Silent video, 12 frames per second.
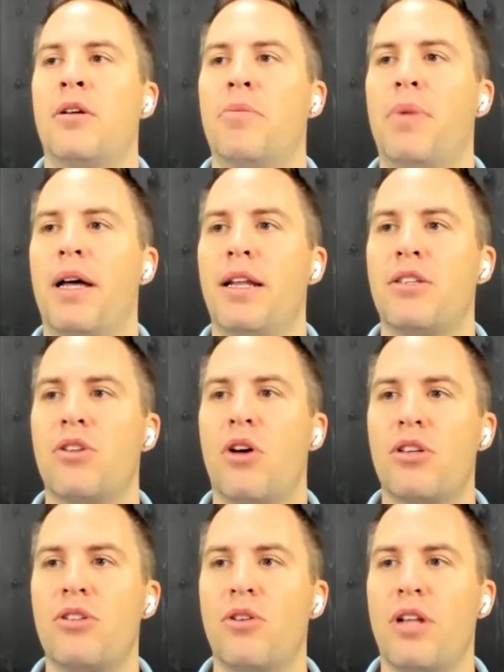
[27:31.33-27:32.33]
but it's
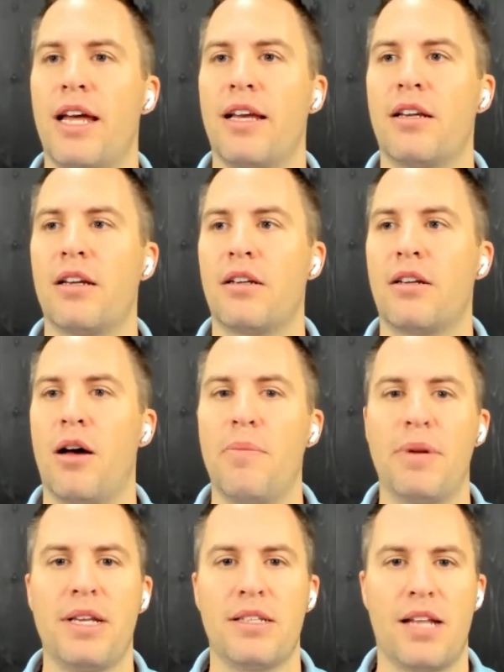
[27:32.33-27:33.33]
also like
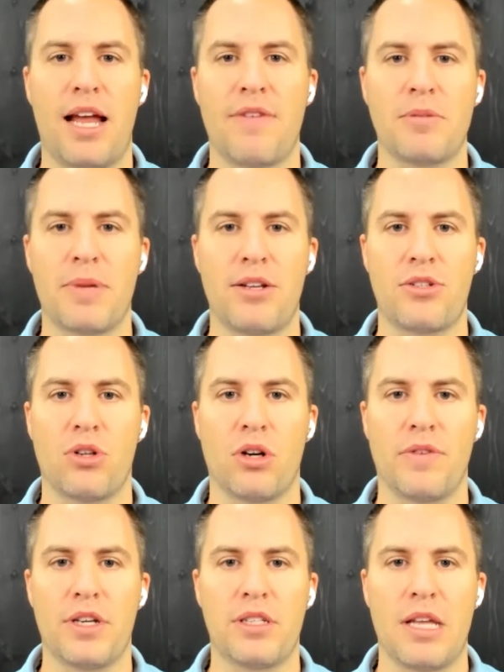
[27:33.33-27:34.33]
companies that have some kind of
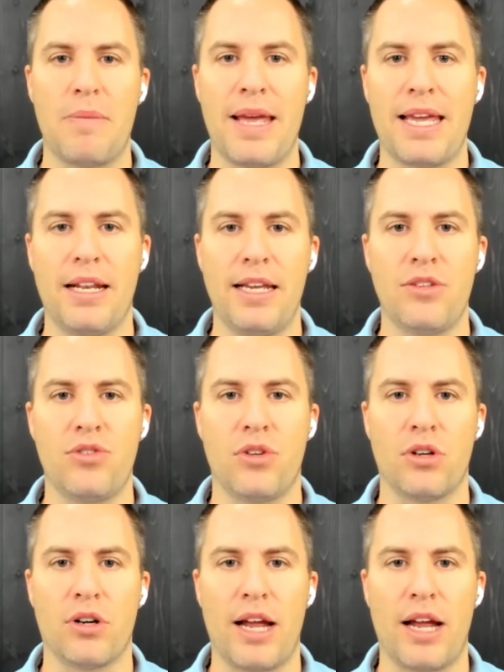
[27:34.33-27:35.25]
service that make it easier,